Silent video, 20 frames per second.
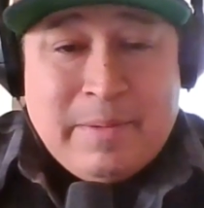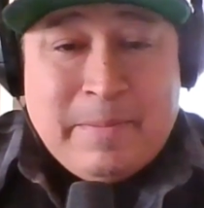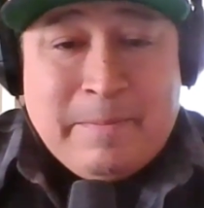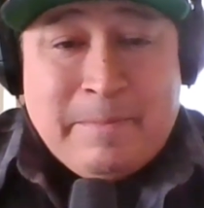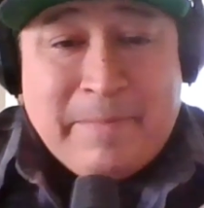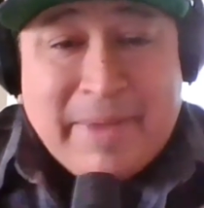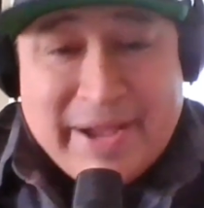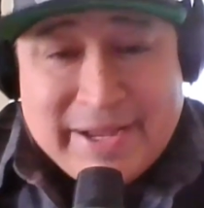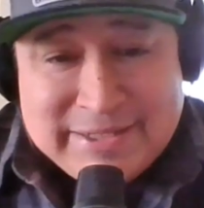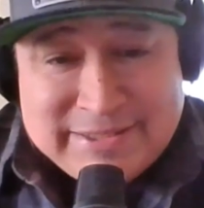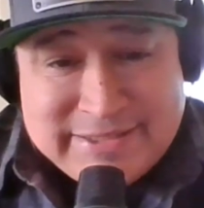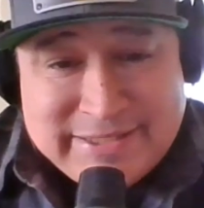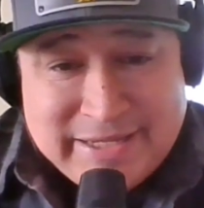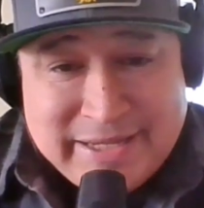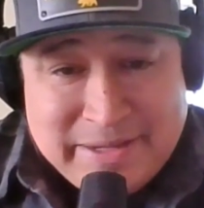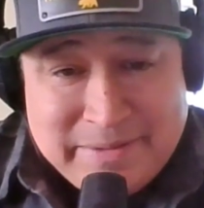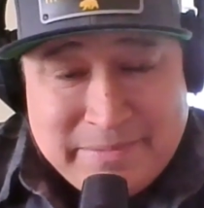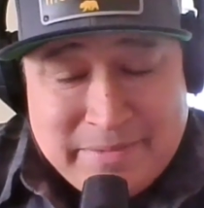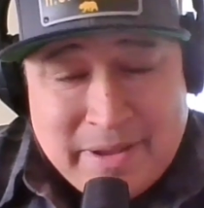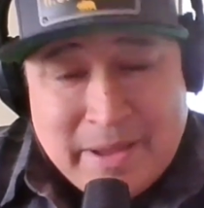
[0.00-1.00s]
my
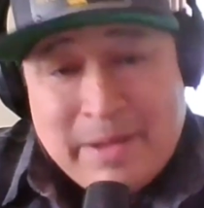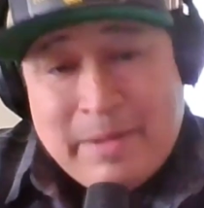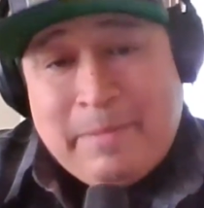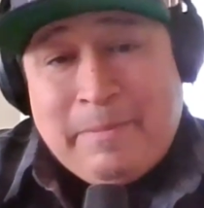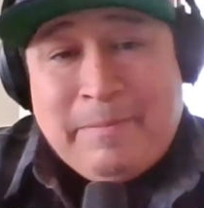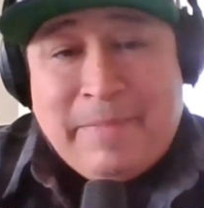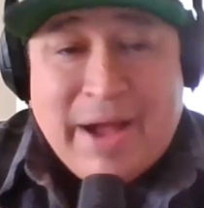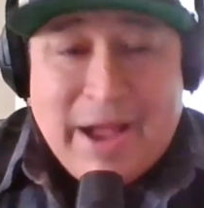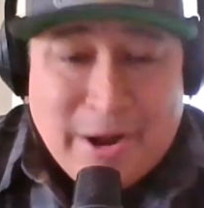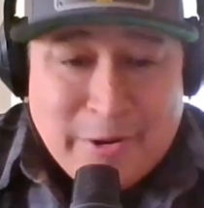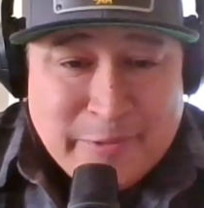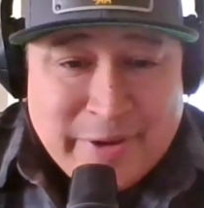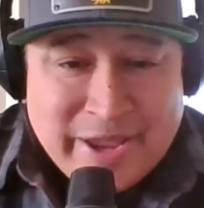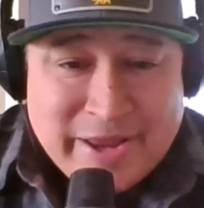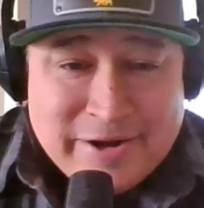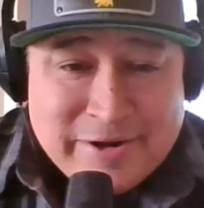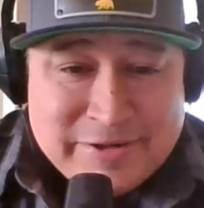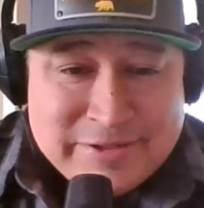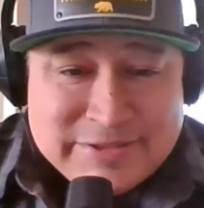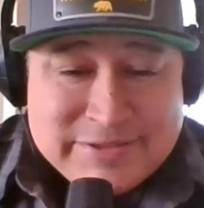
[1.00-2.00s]
team, my
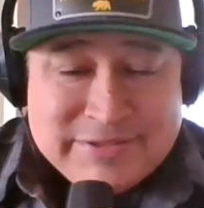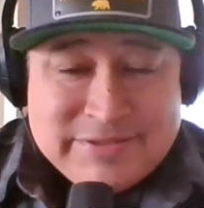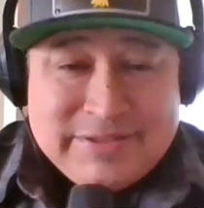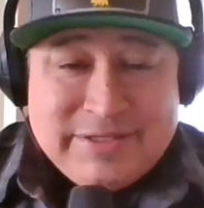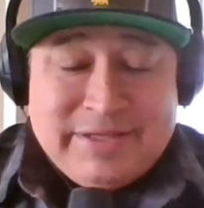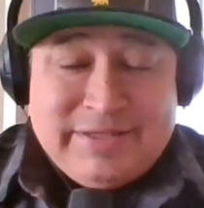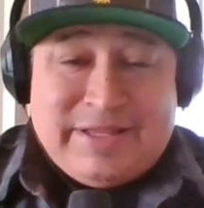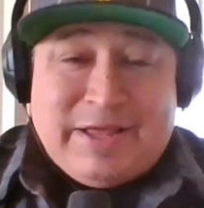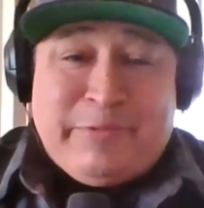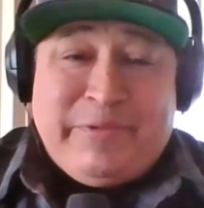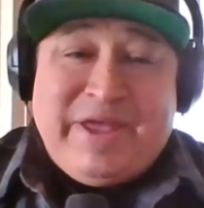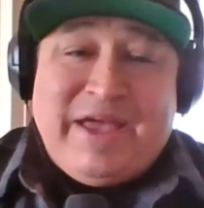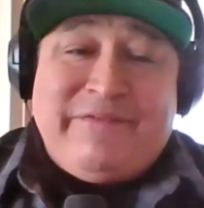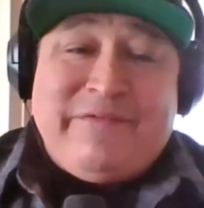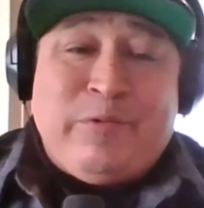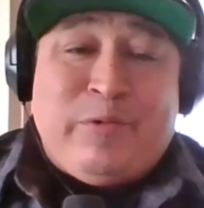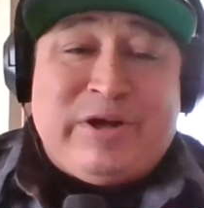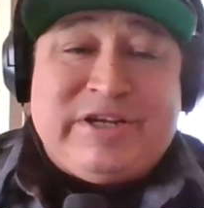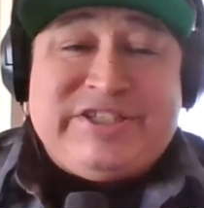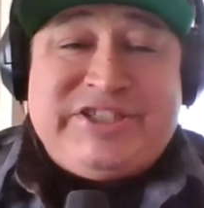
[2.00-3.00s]
Raiders, that we
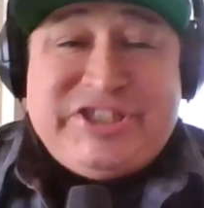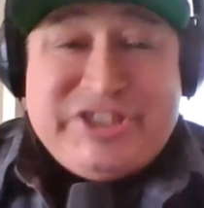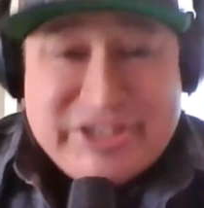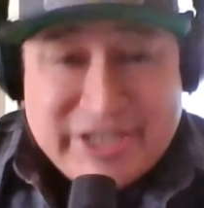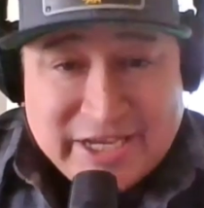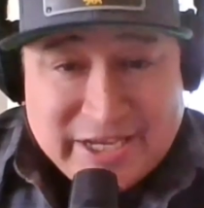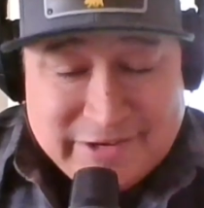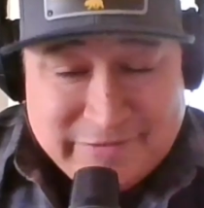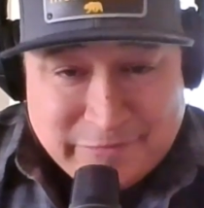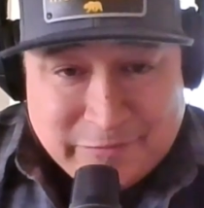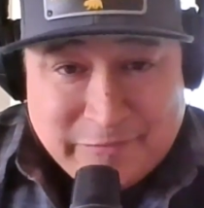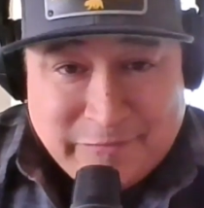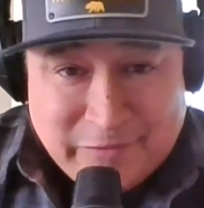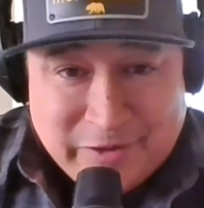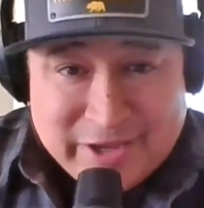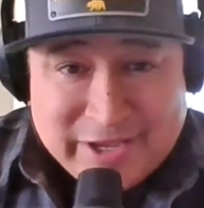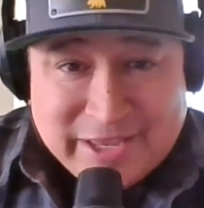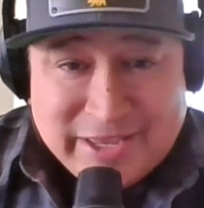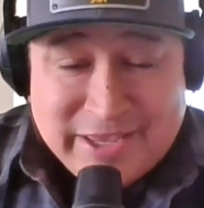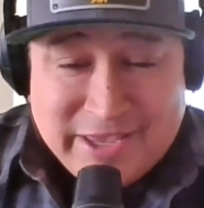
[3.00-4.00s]
haven't won shit for
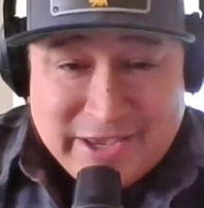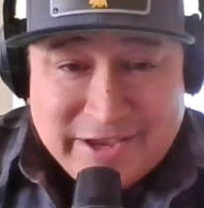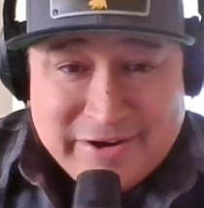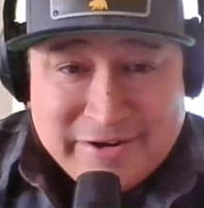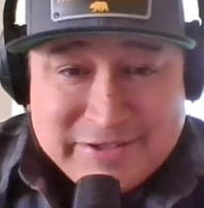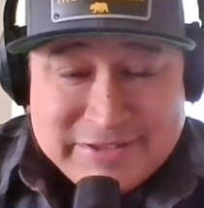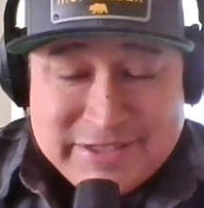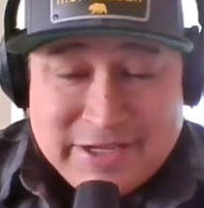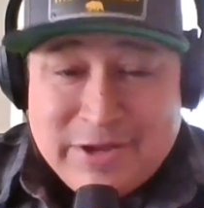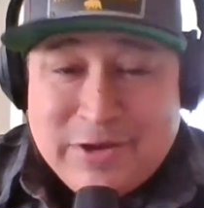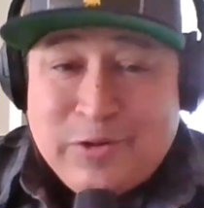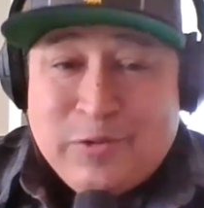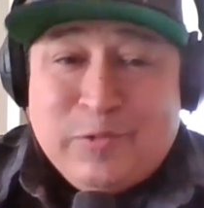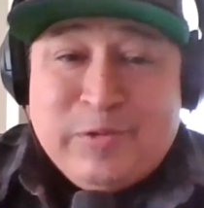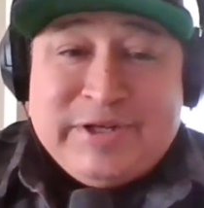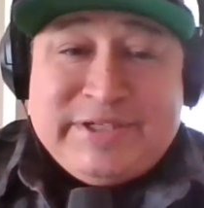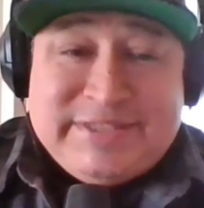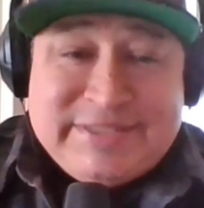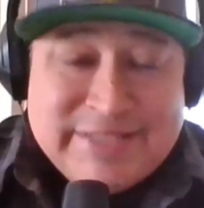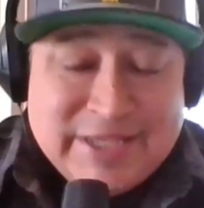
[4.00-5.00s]
fucking years,
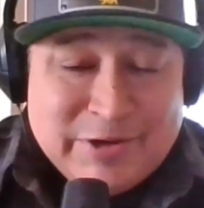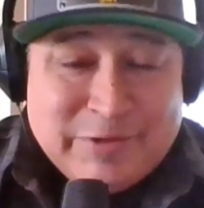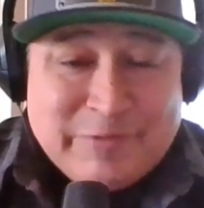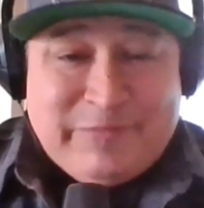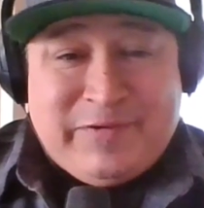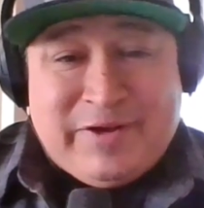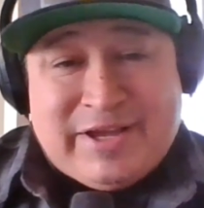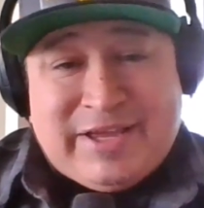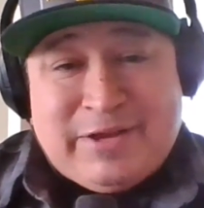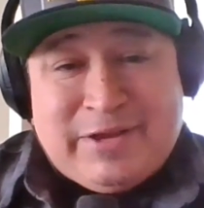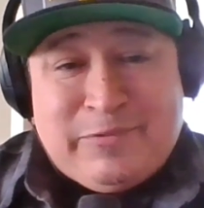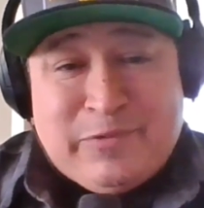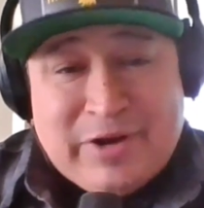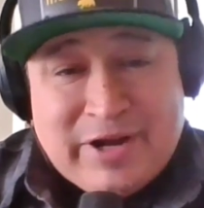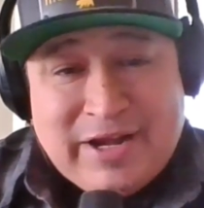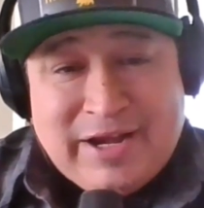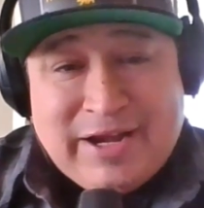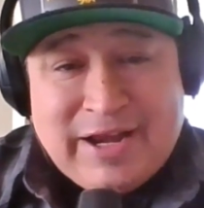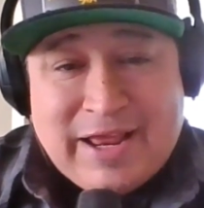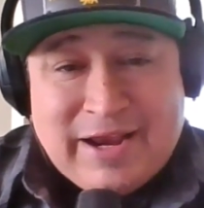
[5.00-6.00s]
we're still fucking
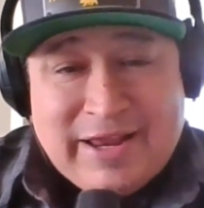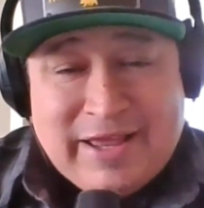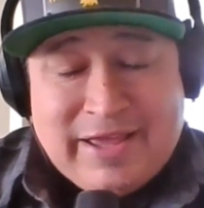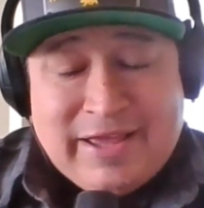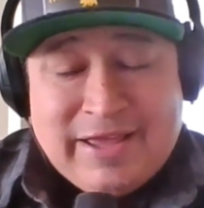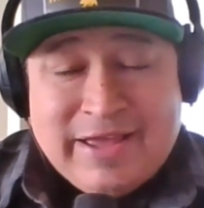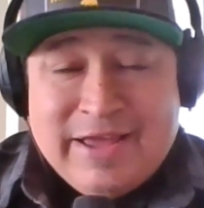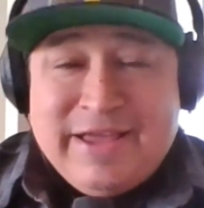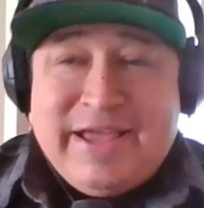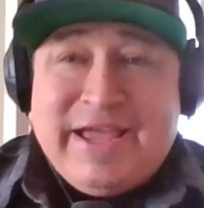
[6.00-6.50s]
running LA,